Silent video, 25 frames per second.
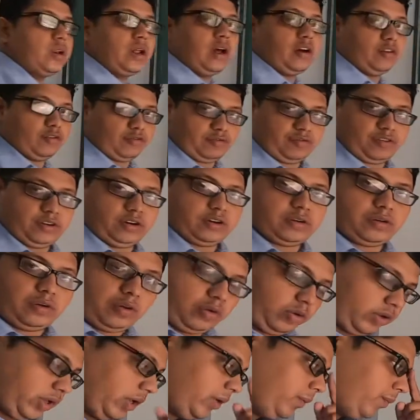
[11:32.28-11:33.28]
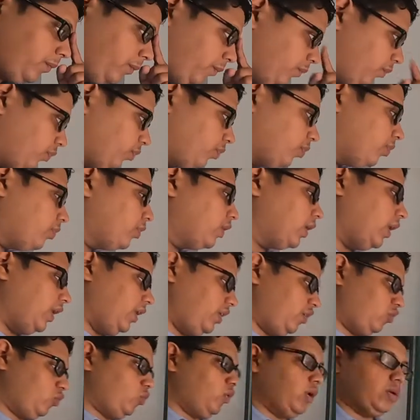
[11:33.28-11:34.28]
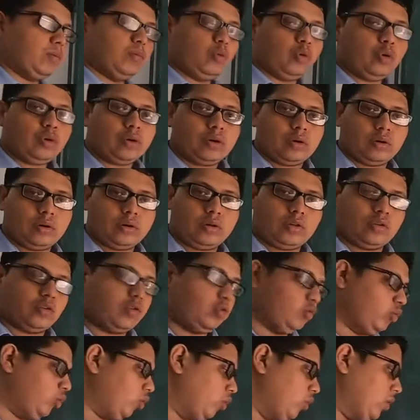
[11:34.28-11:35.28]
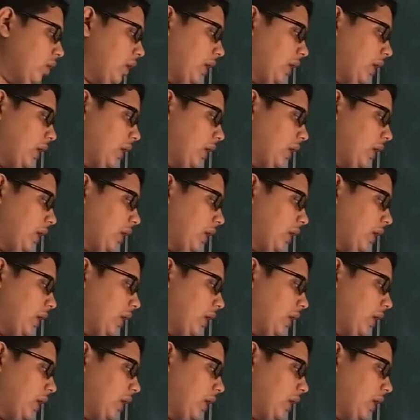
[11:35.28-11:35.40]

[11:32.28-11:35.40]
half filled. Okay, it is one more. So